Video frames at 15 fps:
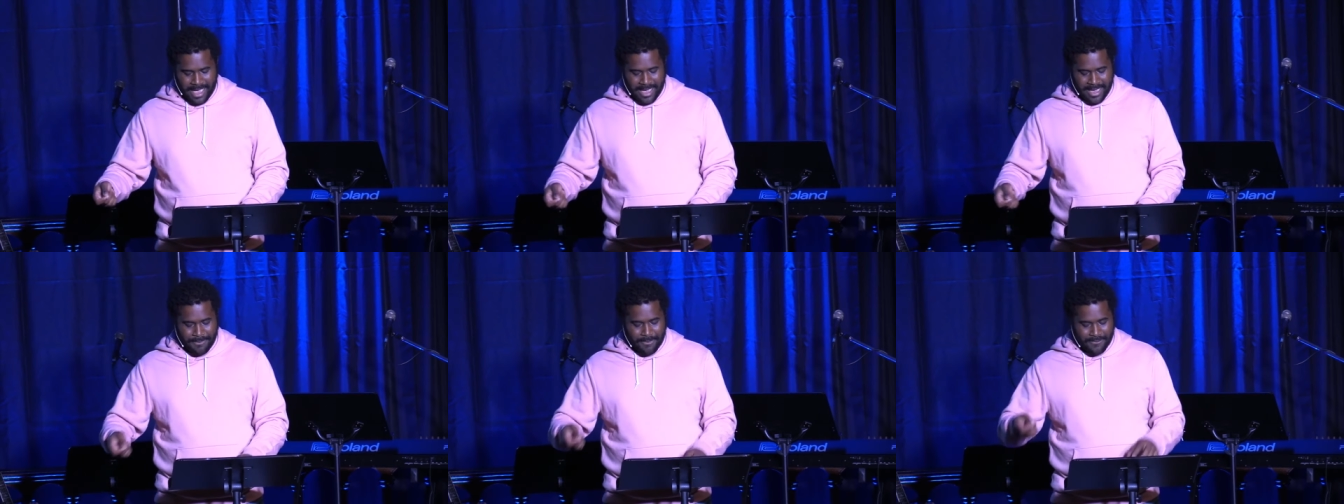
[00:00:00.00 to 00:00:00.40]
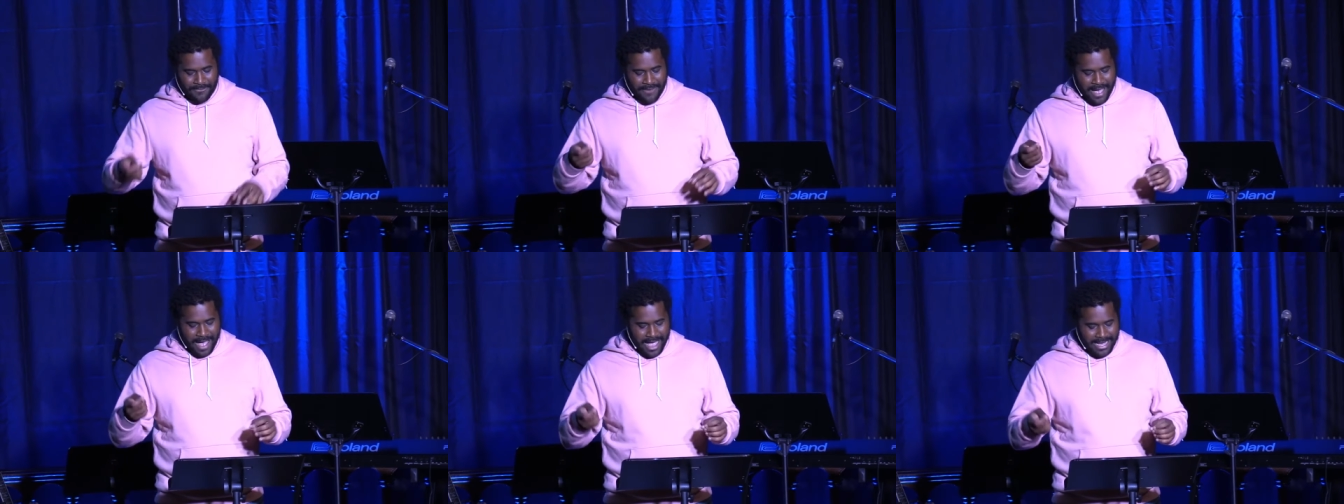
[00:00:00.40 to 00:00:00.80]
He
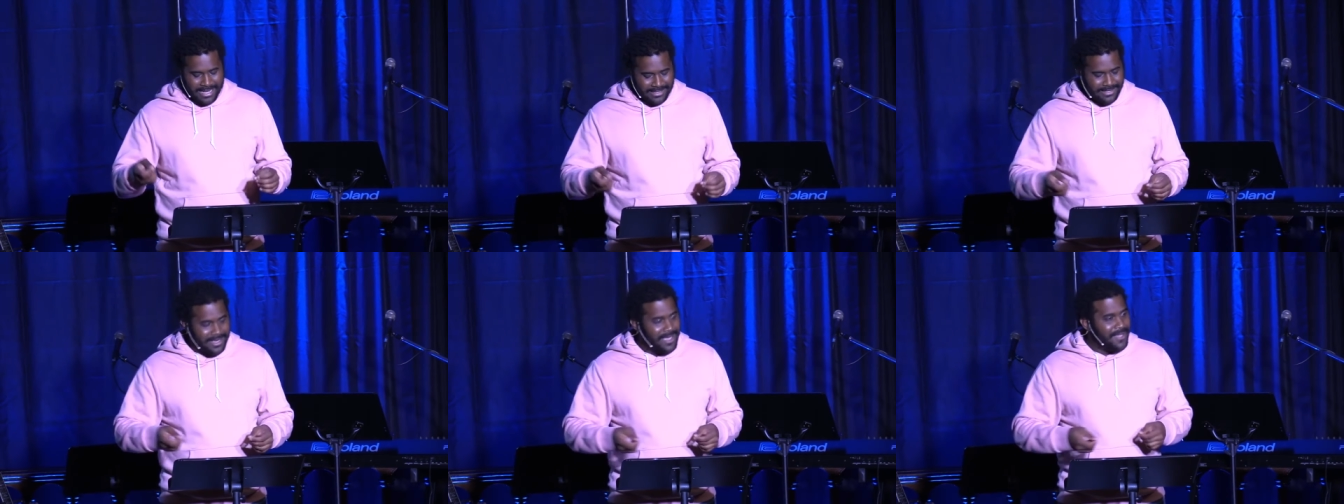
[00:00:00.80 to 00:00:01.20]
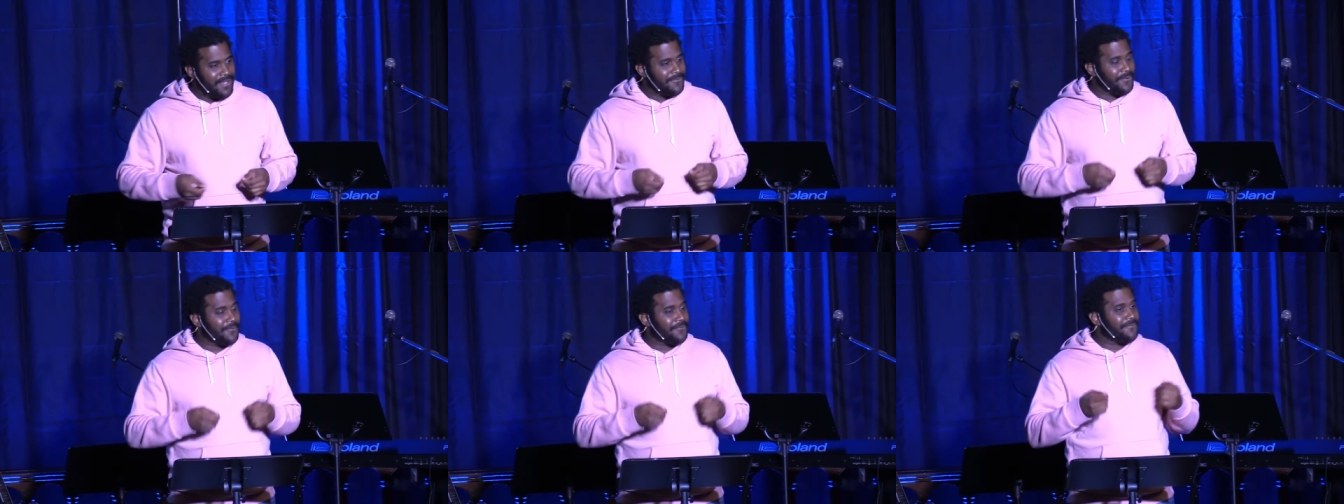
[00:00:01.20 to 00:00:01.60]
provides
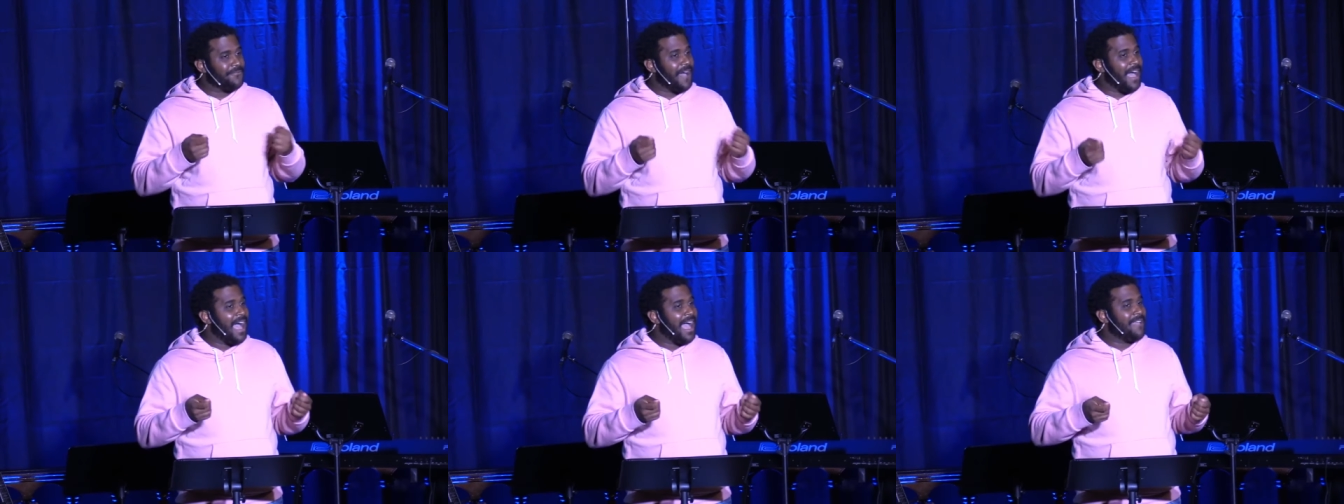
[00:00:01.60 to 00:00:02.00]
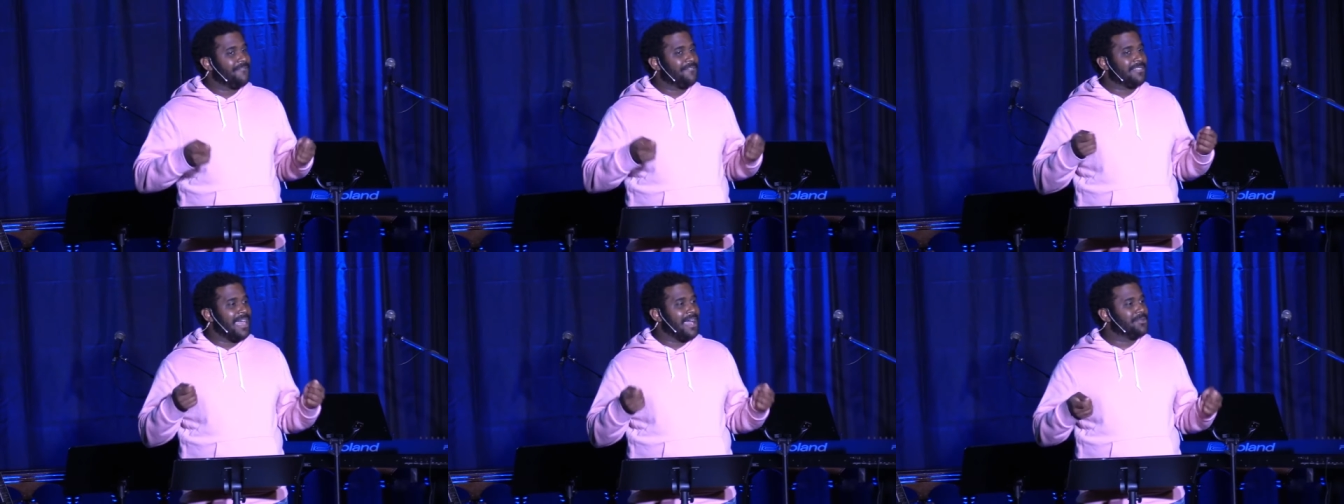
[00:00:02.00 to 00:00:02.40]
for
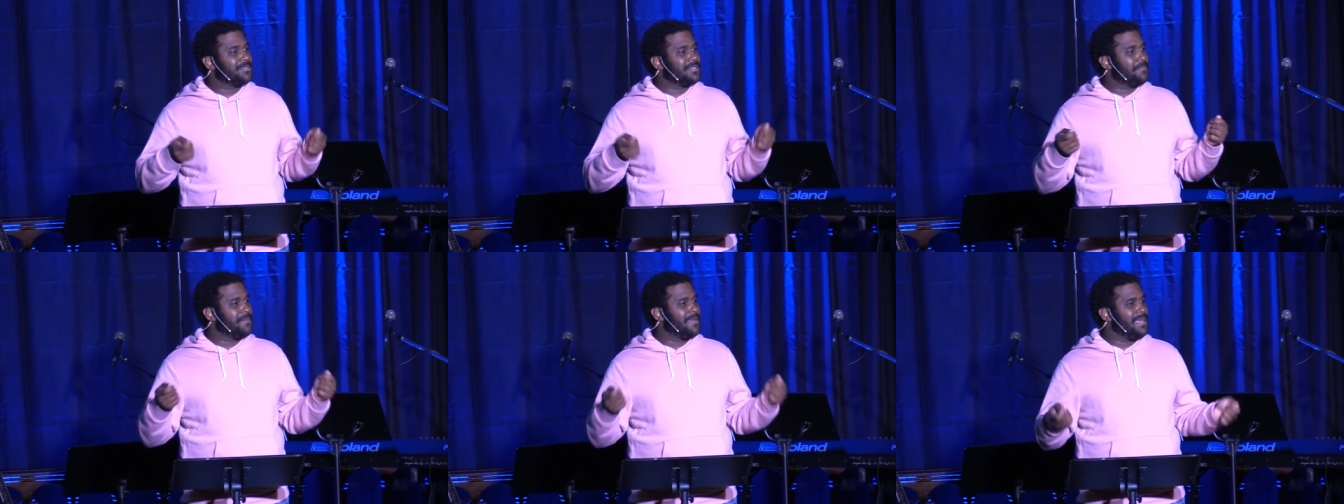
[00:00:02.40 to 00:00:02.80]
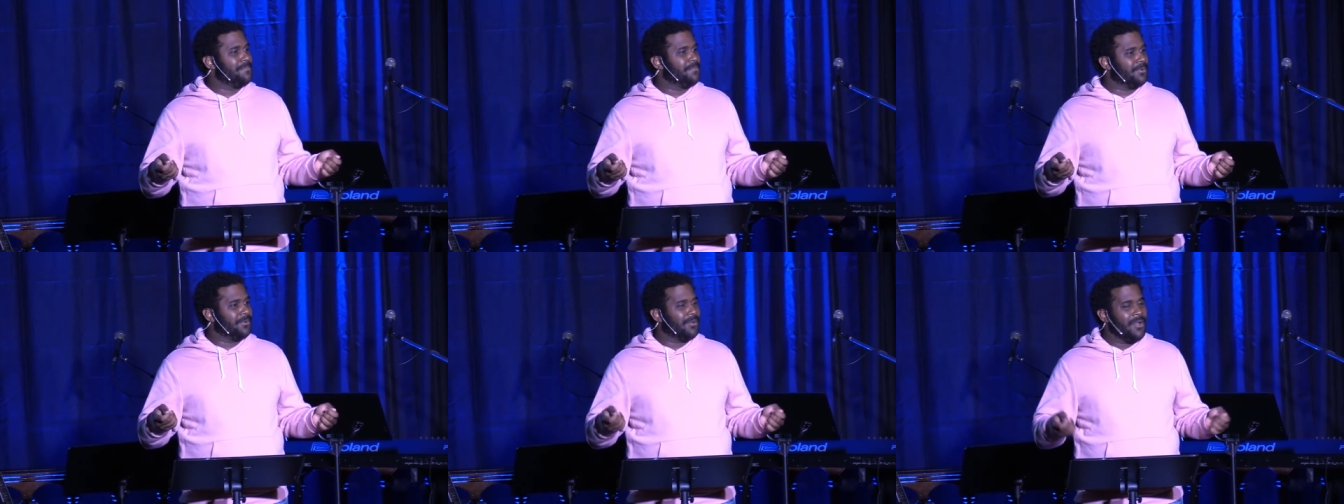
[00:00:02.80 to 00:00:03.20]
5,000
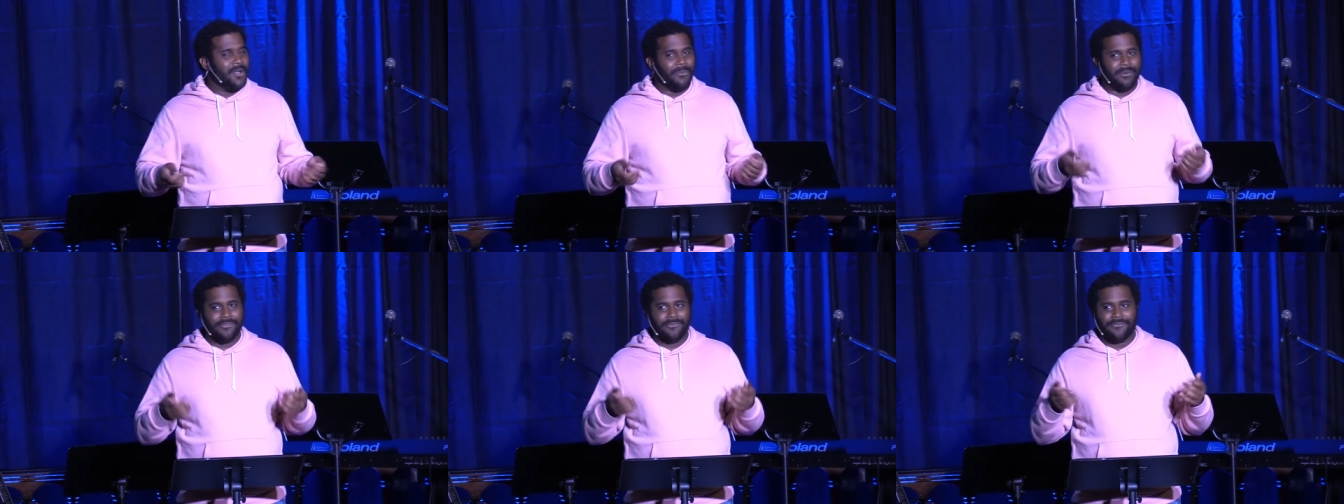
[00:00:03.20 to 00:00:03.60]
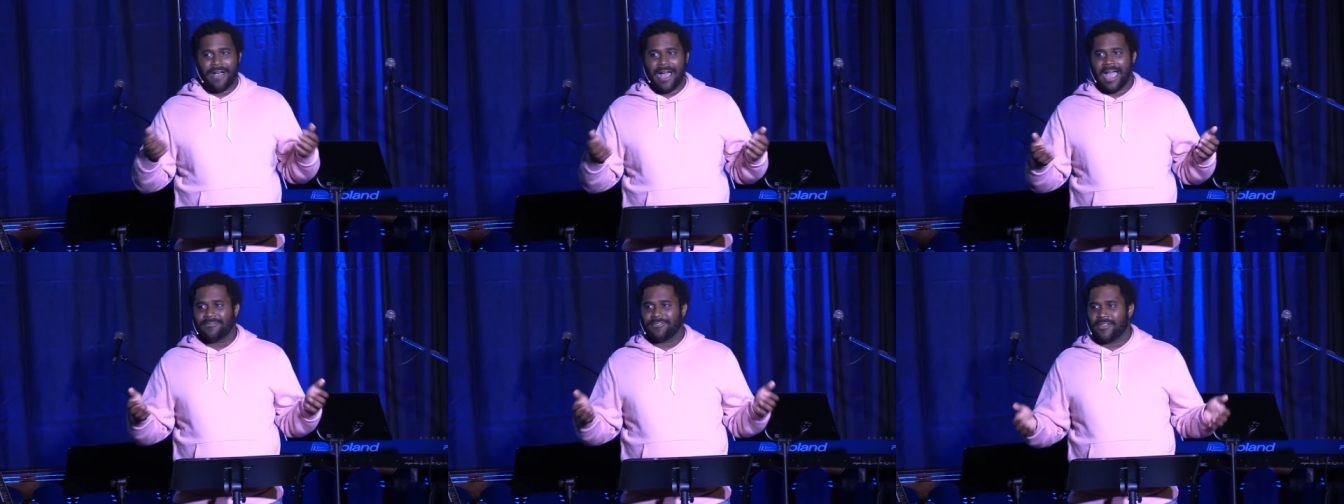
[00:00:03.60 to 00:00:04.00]
people with
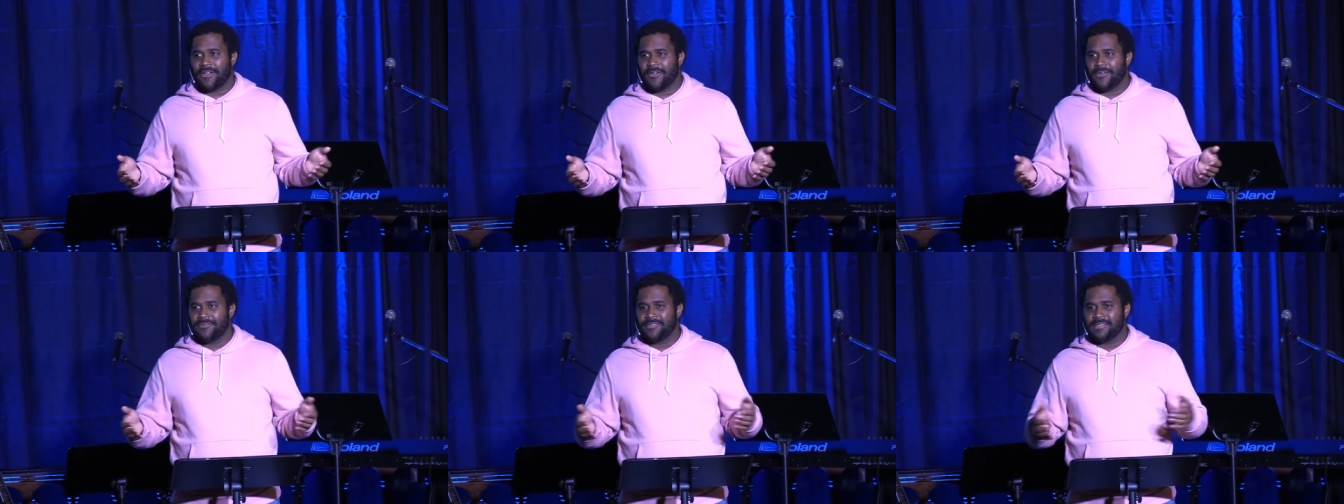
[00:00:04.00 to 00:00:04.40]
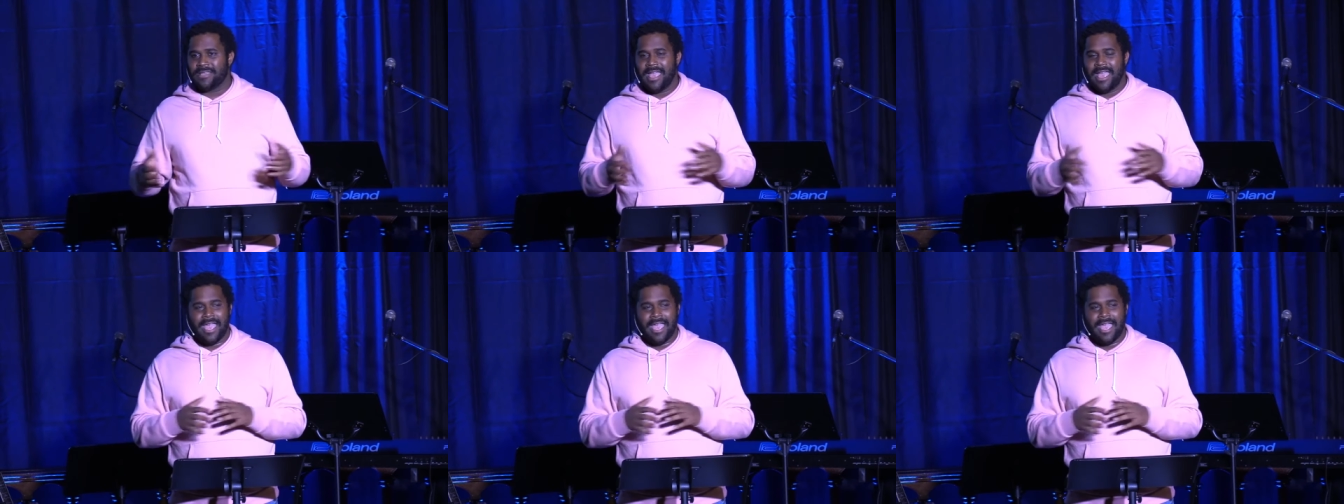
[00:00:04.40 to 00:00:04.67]
five loaves